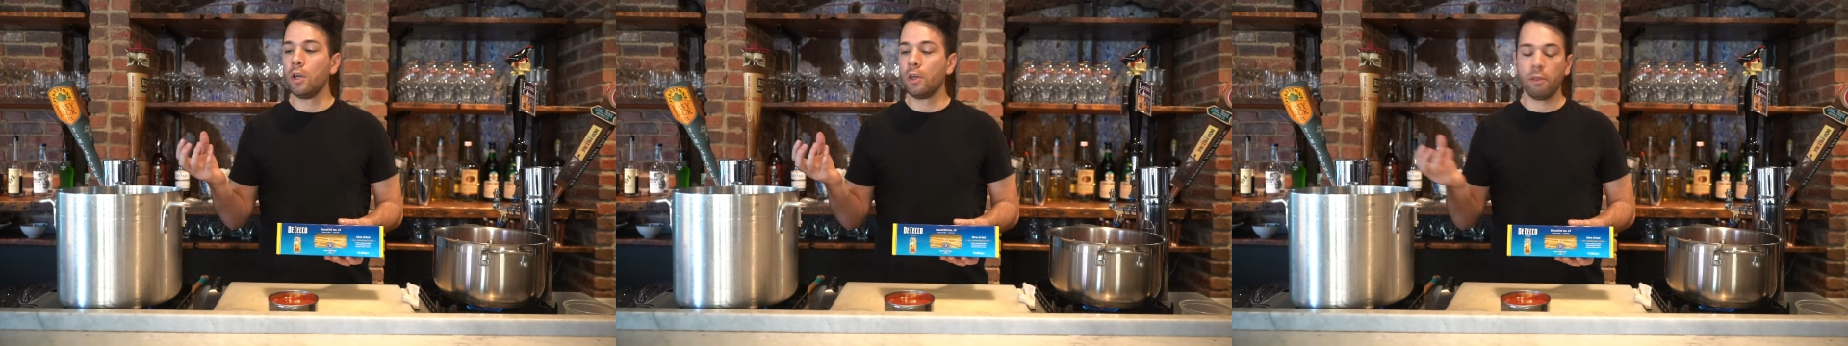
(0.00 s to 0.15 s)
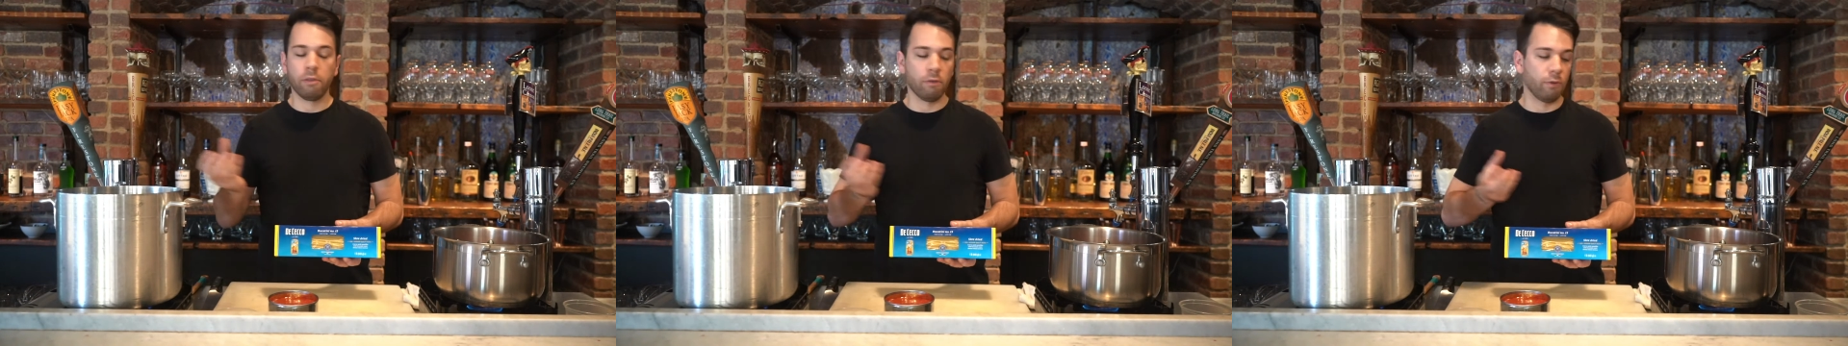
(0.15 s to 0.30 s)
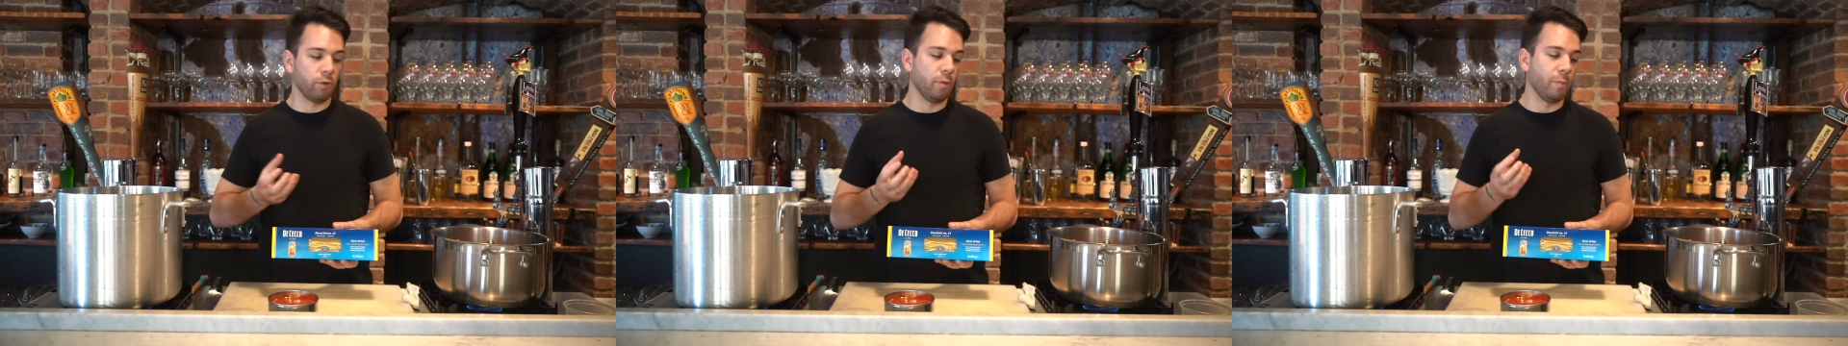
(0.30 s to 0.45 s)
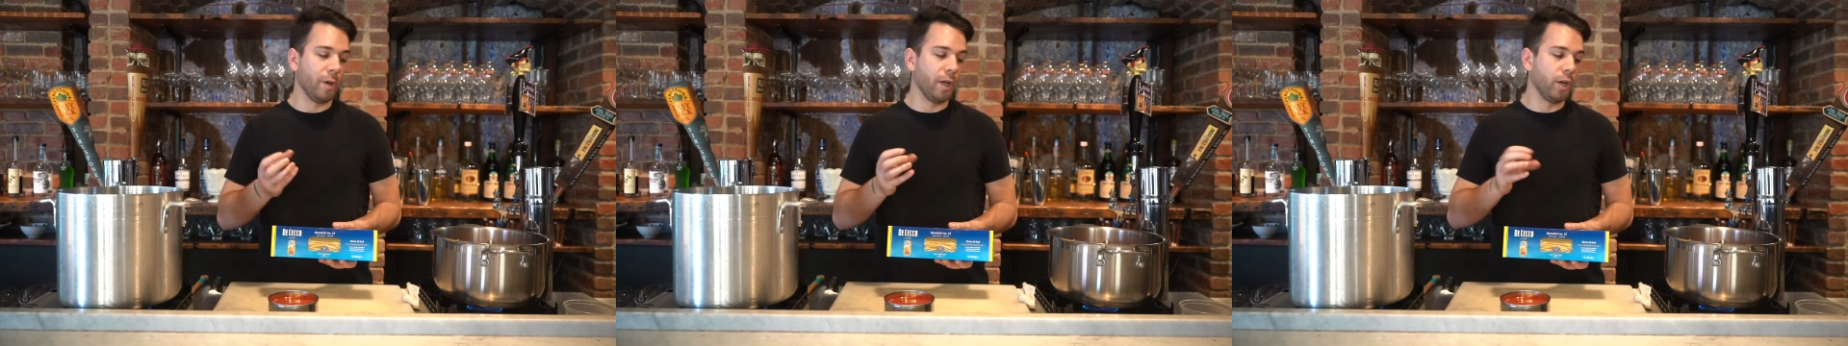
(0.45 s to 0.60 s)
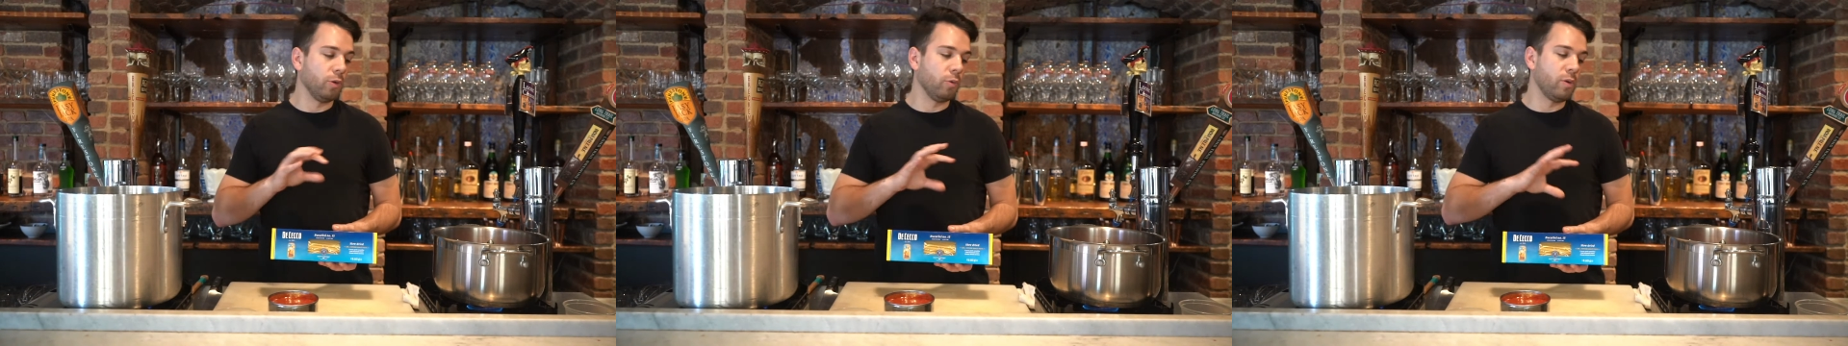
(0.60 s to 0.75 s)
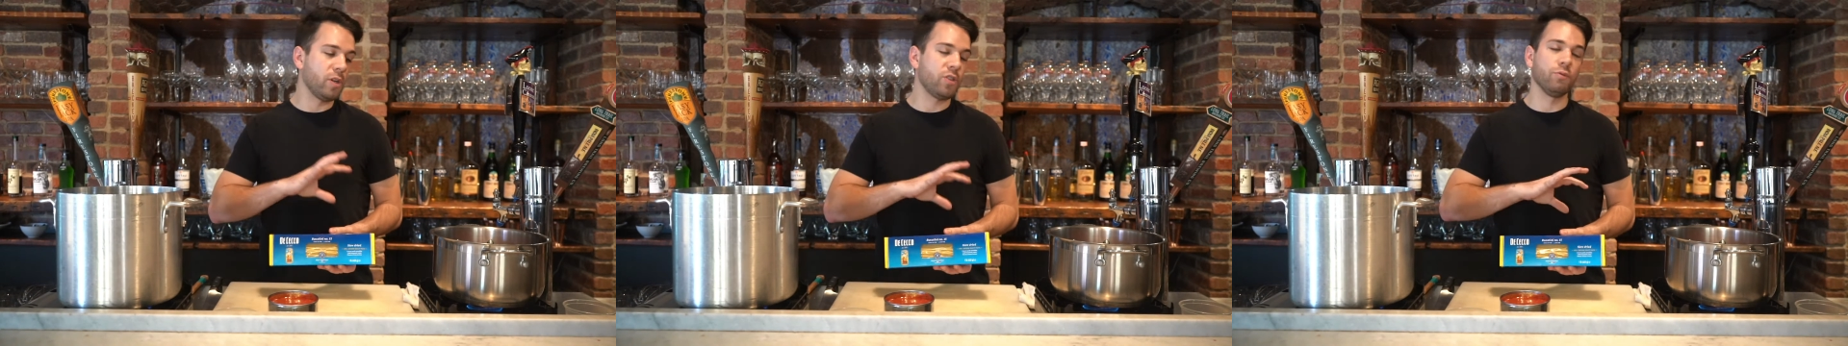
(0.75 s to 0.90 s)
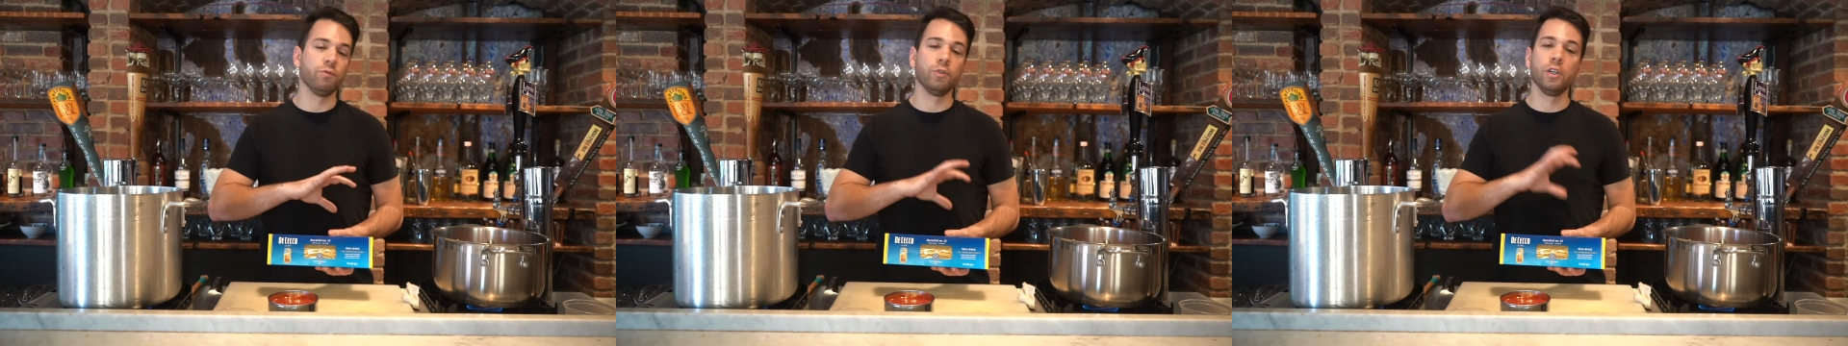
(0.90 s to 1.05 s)
through the middle,
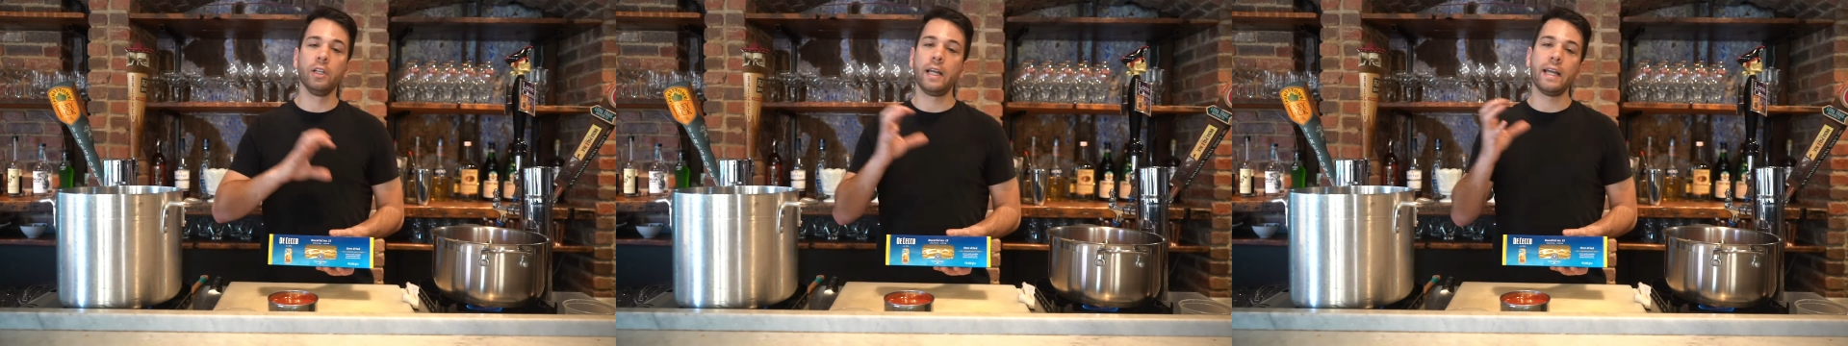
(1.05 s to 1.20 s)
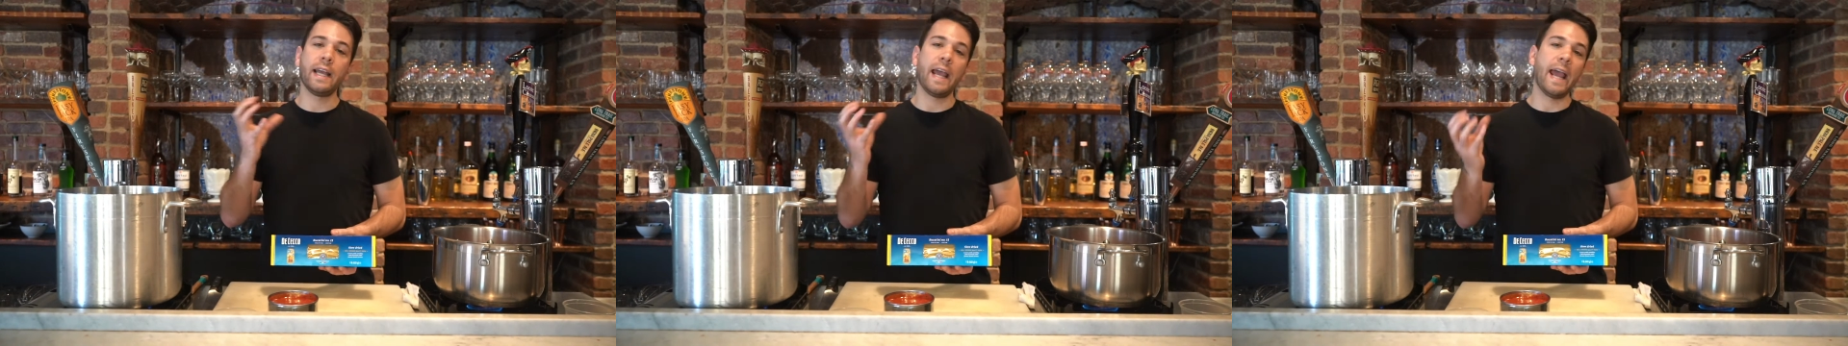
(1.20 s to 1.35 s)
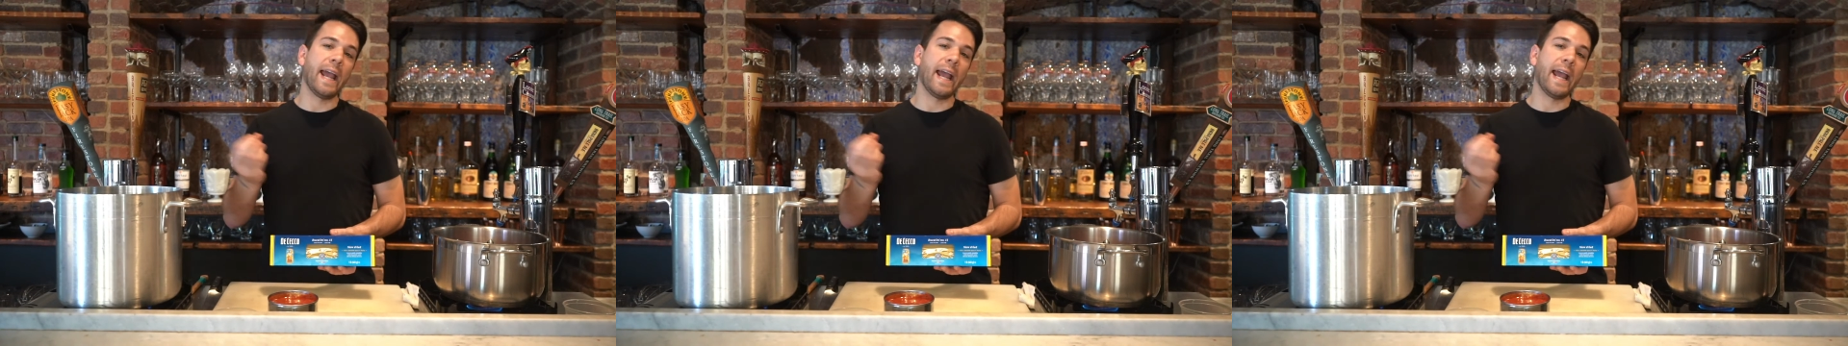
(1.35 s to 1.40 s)
which really